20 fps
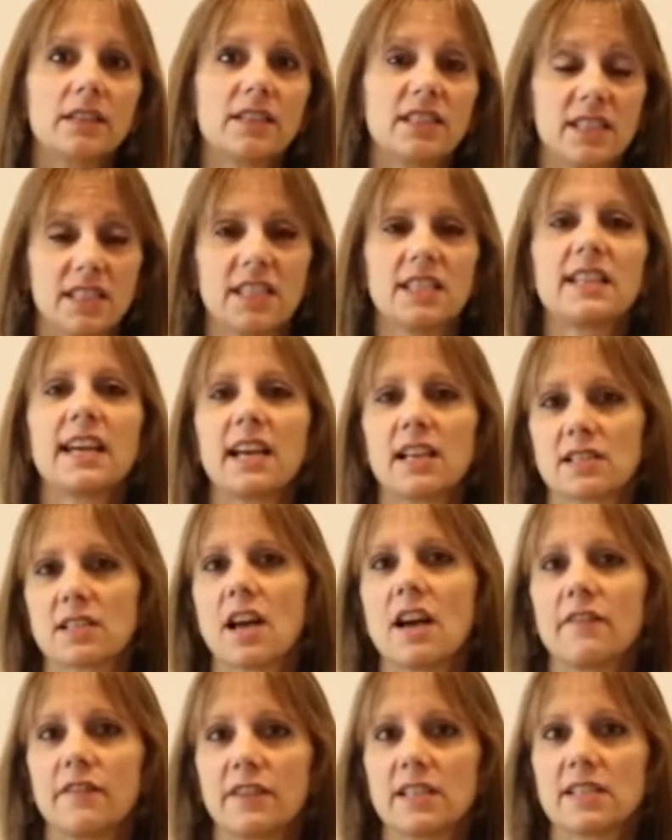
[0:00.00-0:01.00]
the details
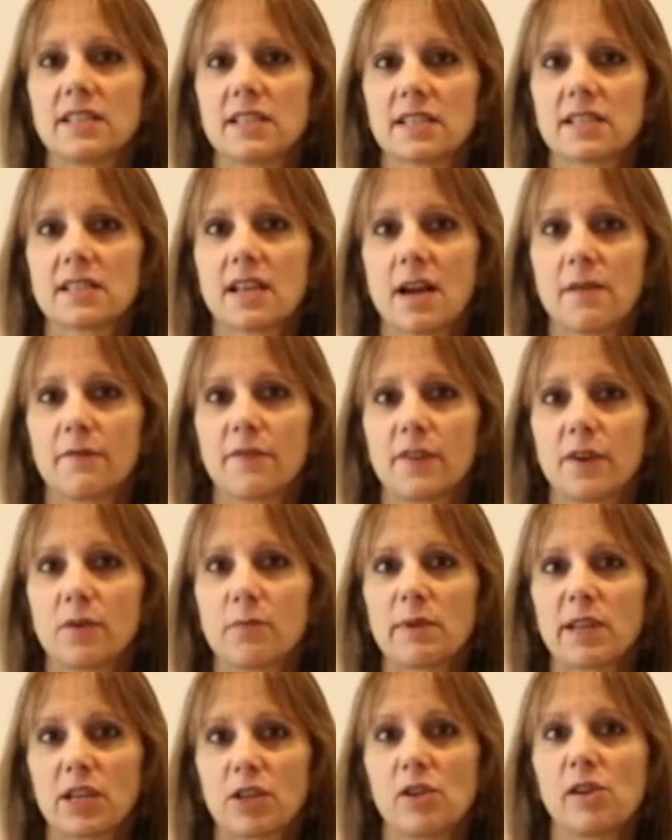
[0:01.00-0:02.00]
of his
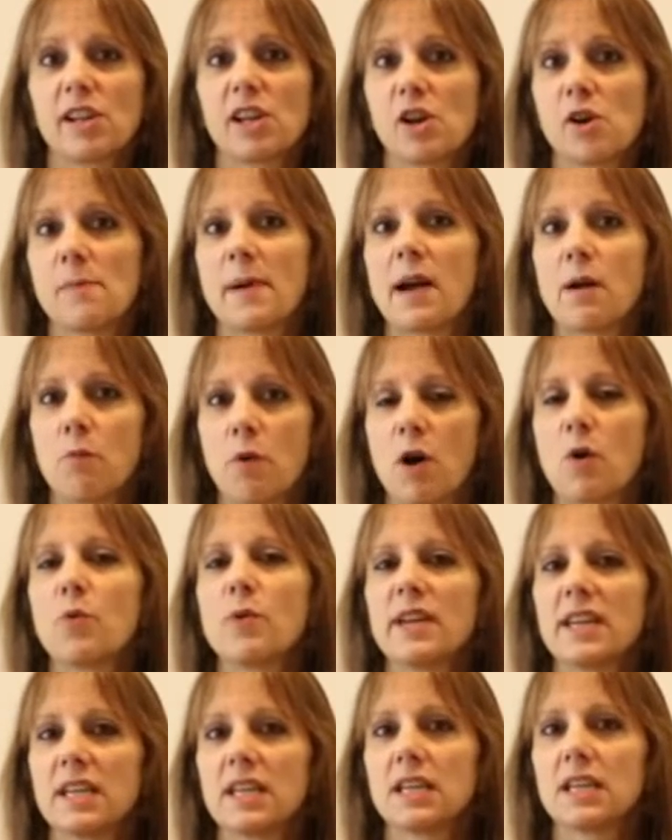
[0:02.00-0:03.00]
discomfort. We can only go by
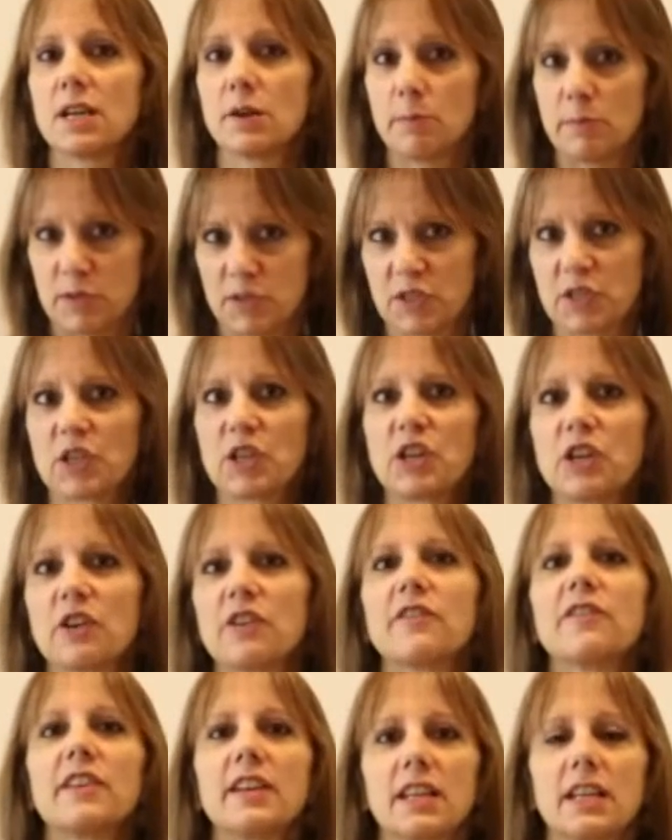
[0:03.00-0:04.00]
what we
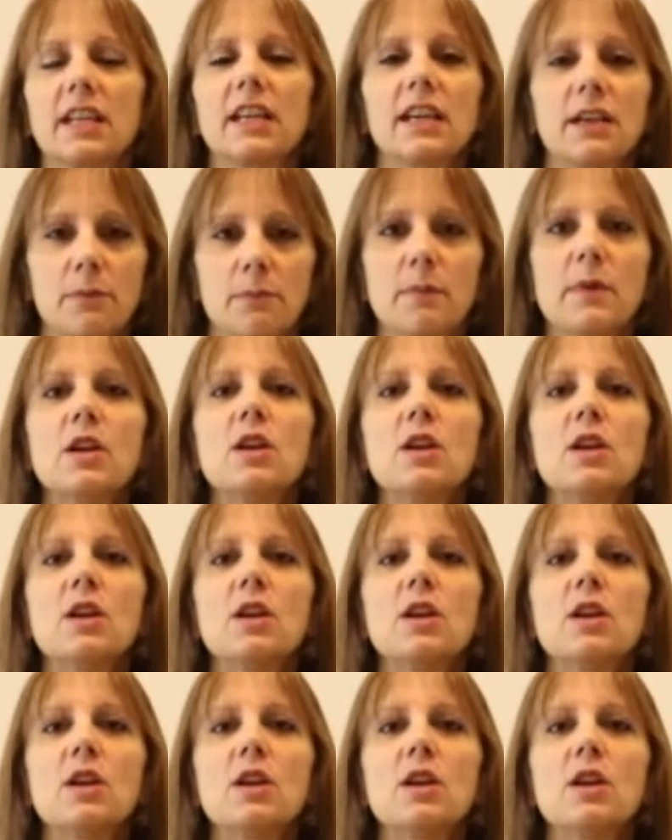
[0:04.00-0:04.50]
observe in him.